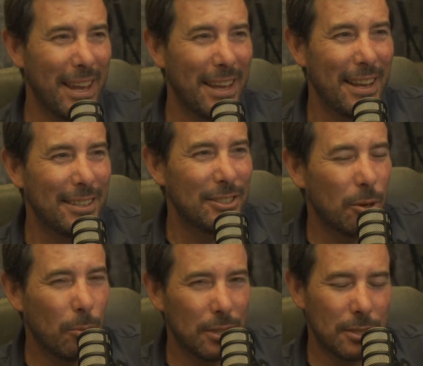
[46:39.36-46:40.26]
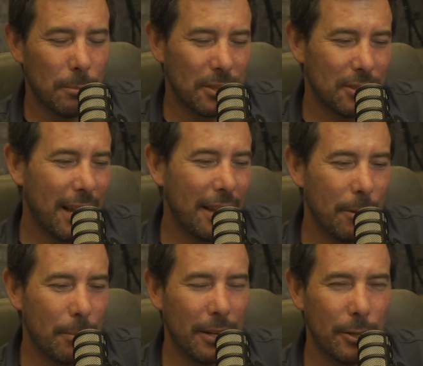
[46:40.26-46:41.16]
So what's a mistake you
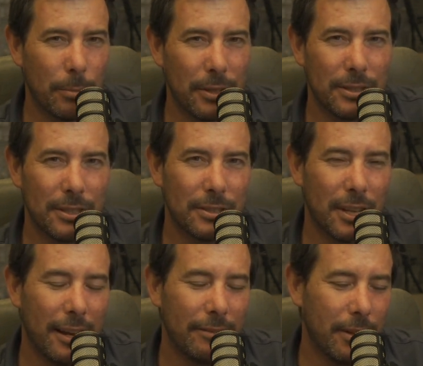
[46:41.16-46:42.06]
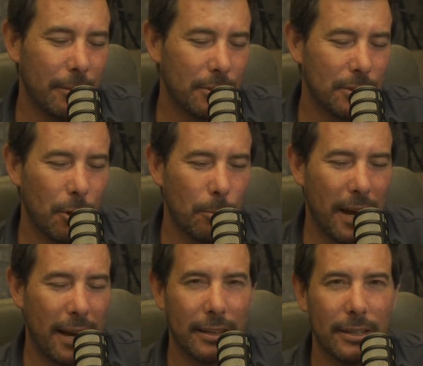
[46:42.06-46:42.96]
made in your business life that was so
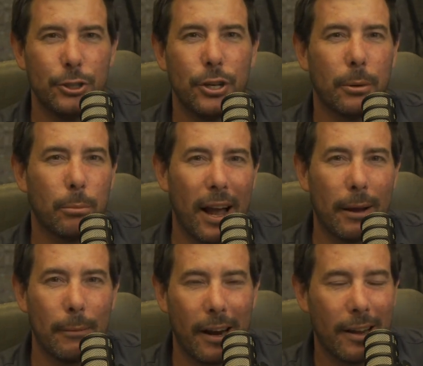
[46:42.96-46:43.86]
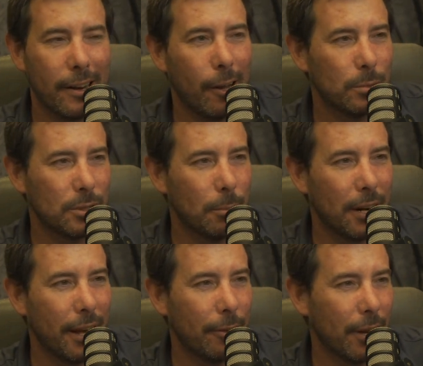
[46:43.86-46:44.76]
bad, at least you could brag about it and help
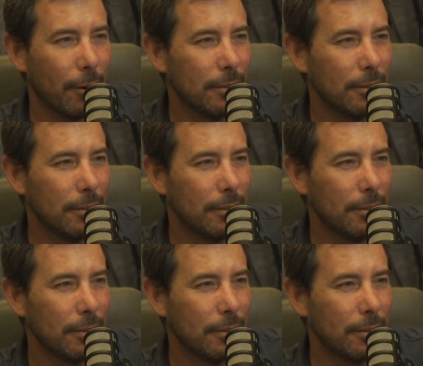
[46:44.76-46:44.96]
somebody out there?